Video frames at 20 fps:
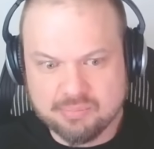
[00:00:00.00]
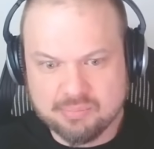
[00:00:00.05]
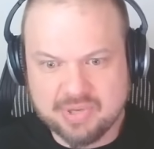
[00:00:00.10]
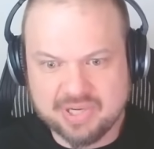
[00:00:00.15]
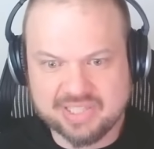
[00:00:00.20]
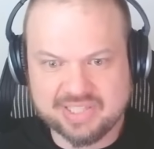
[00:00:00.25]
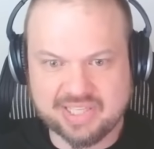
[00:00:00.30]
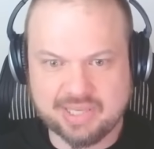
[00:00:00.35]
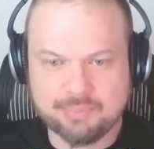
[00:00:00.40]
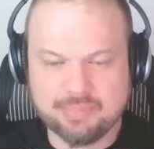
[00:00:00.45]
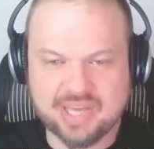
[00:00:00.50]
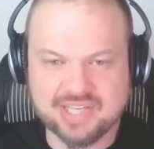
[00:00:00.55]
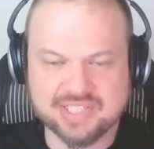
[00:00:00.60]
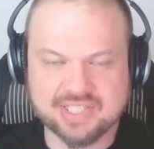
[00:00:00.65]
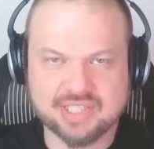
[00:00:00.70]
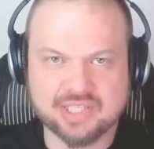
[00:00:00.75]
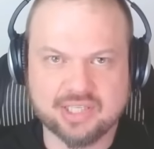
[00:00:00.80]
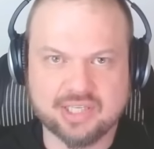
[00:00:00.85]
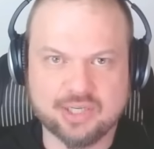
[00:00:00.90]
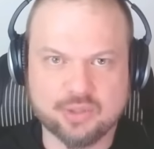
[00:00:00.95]
but they
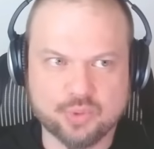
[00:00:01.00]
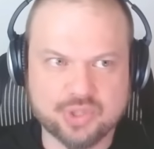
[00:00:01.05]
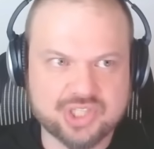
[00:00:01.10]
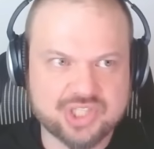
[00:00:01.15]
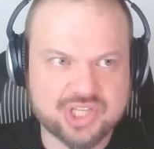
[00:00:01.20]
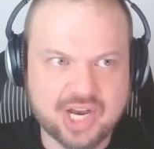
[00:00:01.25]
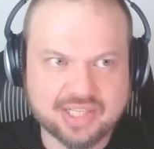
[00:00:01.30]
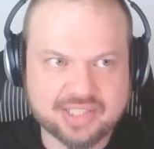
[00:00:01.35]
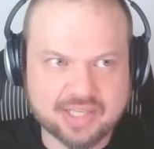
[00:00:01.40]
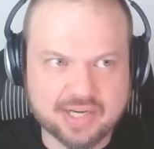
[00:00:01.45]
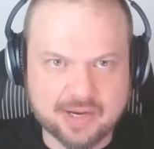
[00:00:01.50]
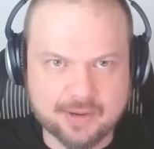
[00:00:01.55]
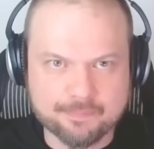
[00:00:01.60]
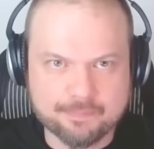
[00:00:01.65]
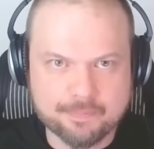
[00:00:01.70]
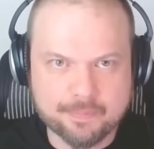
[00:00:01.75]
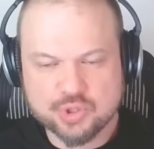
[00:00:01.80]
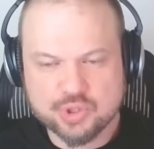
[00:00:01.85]
basically rejected him.